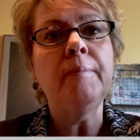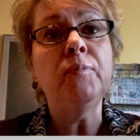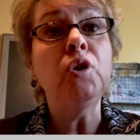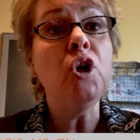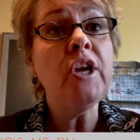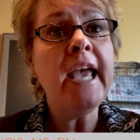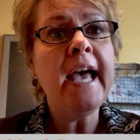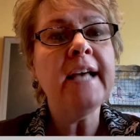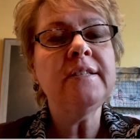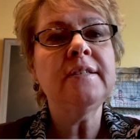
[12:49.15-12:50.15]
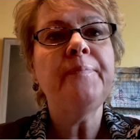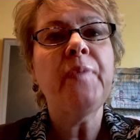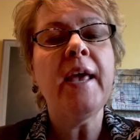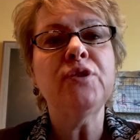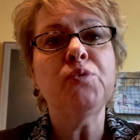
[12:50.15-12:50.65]
look at
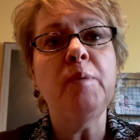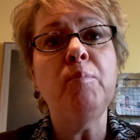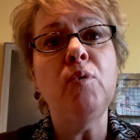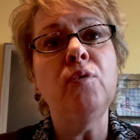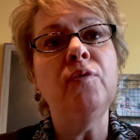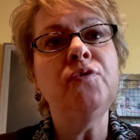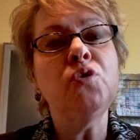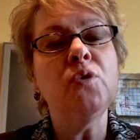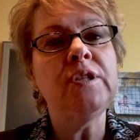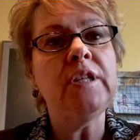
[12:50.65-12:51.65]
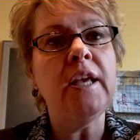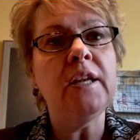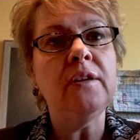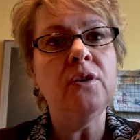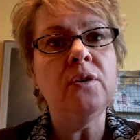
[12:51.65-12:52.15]
as we move towards the
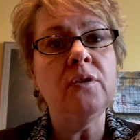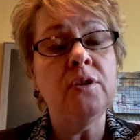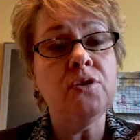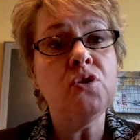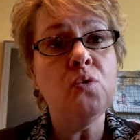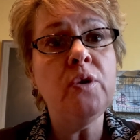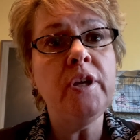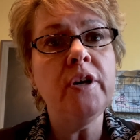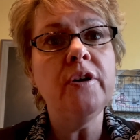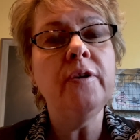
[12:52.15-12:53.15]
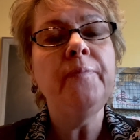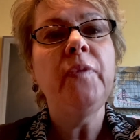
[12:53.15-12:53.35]
end of the school year